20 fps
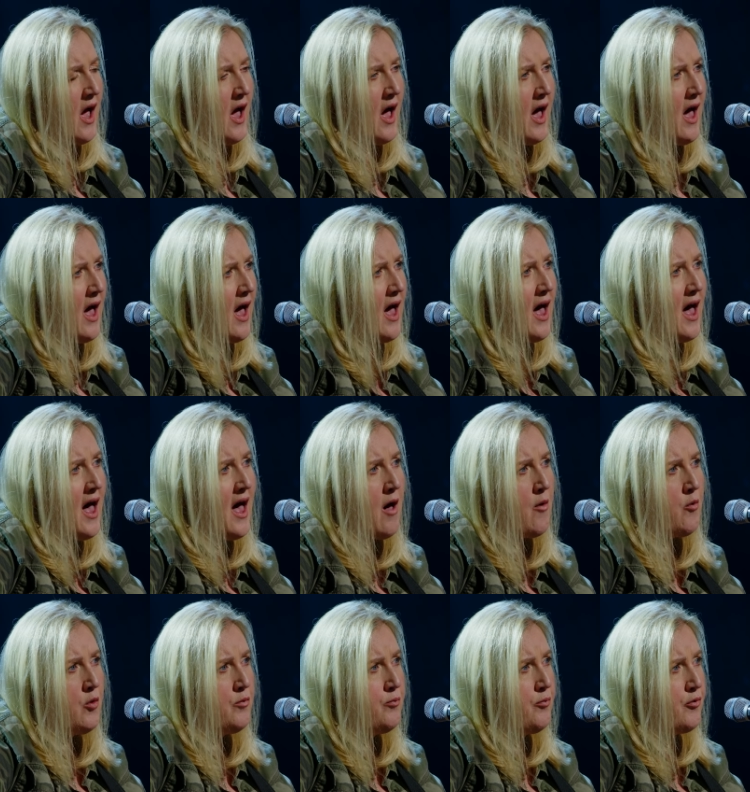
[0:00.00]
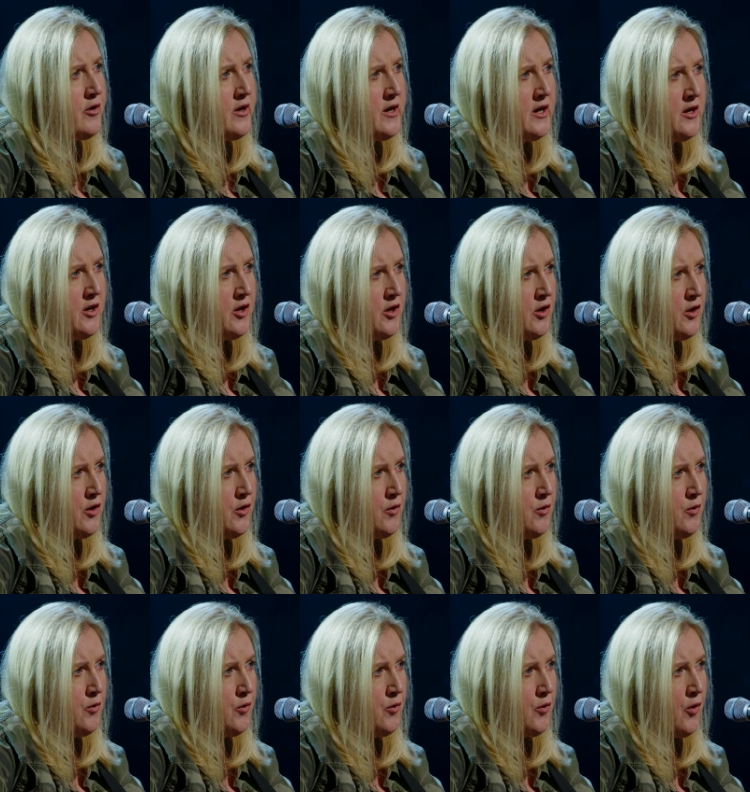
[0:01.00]
I will bring
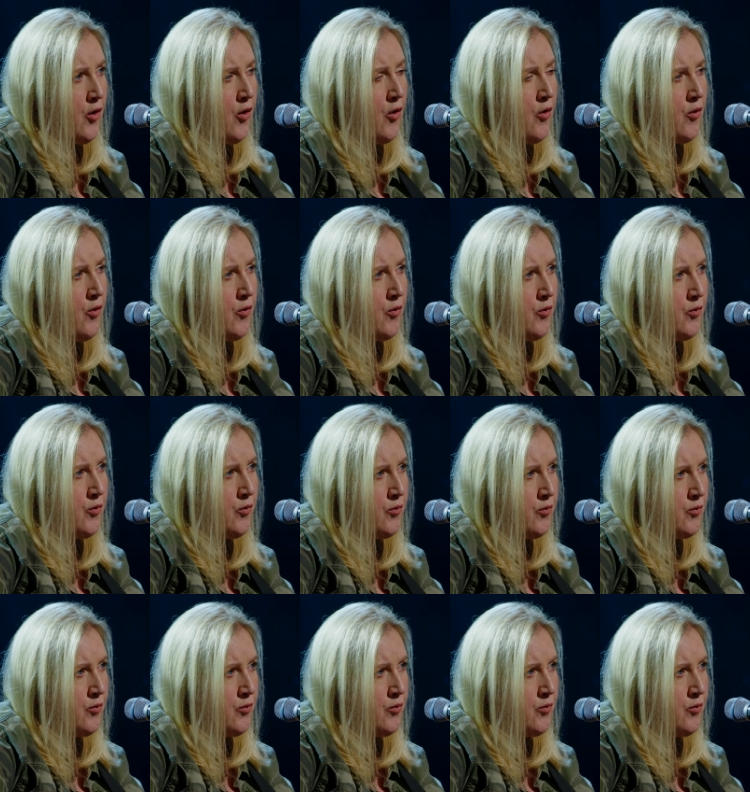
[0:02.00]
you home.